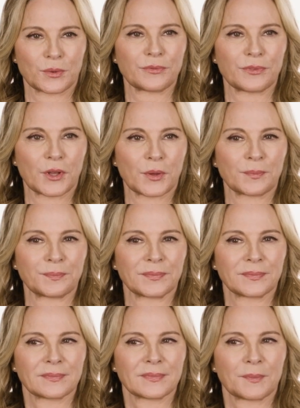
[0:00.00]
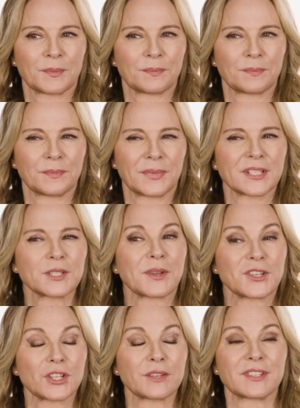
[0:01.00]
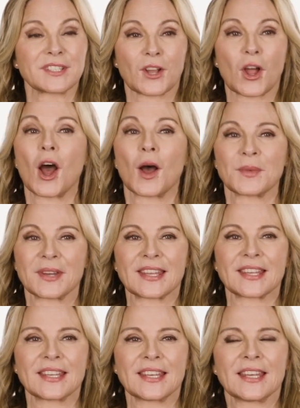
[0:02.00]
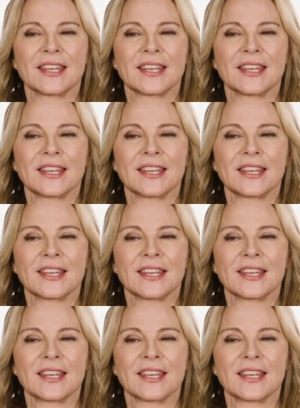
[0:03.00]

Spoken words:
a film, but especially if it's a comedy,